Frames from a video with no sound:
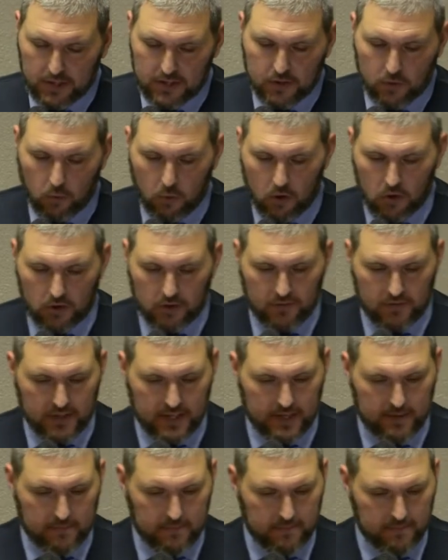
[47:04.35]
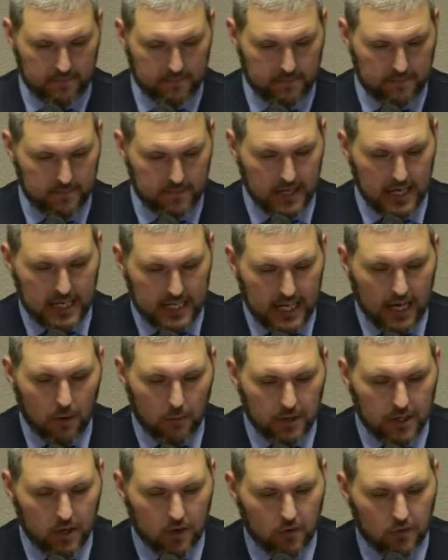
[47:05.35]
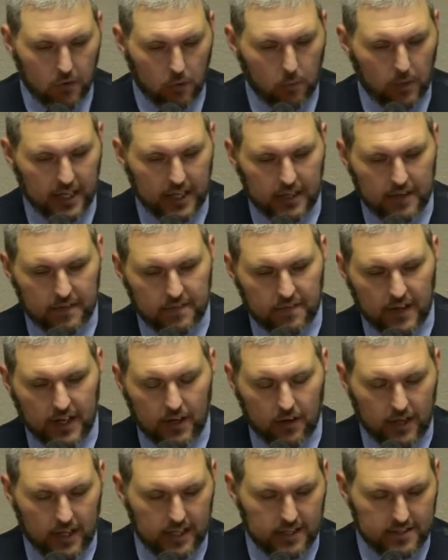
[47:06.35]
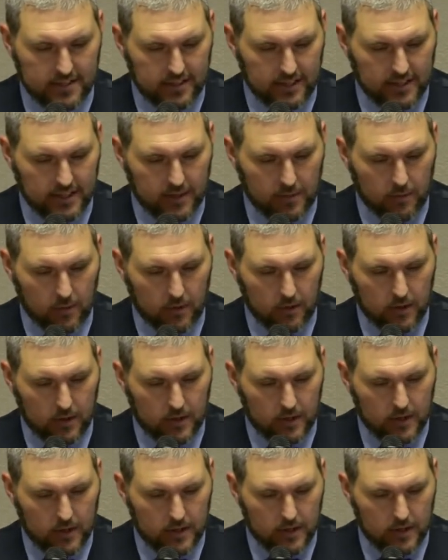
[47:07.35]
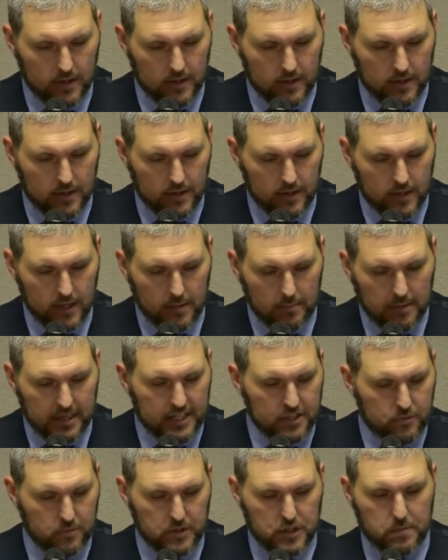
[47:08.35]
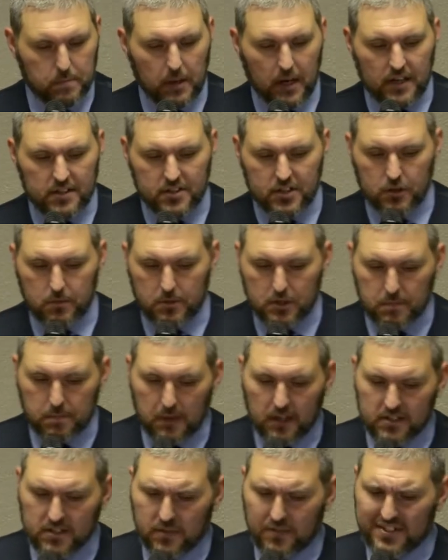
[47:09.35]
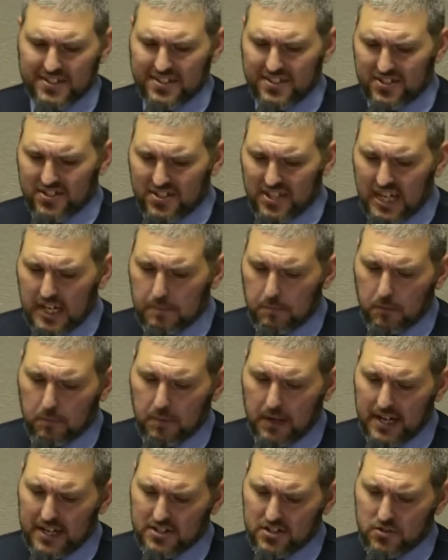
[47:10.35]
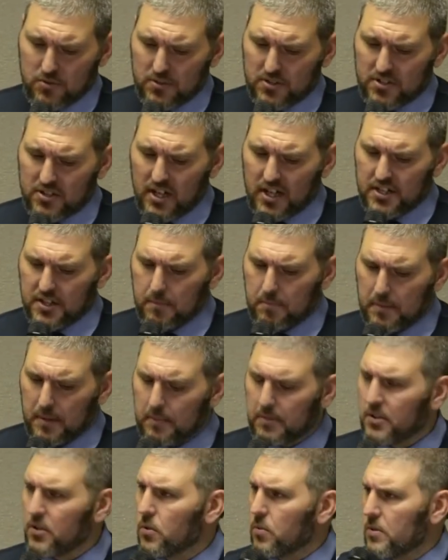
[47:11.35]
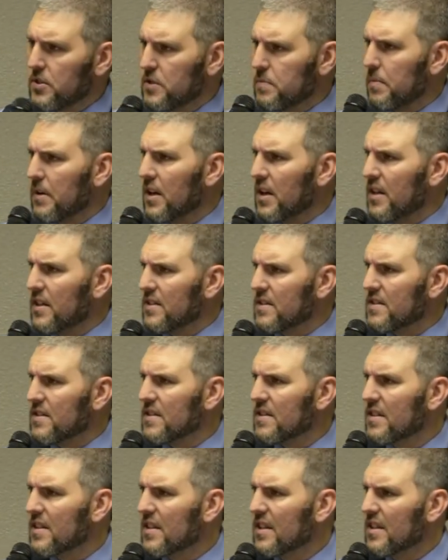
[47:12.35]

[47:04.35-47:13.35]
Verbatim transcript: rid the world of them. Yeah, we know they're wicked and vile. God said they were. But his response and the response of his disciple pastor is not the biblical response.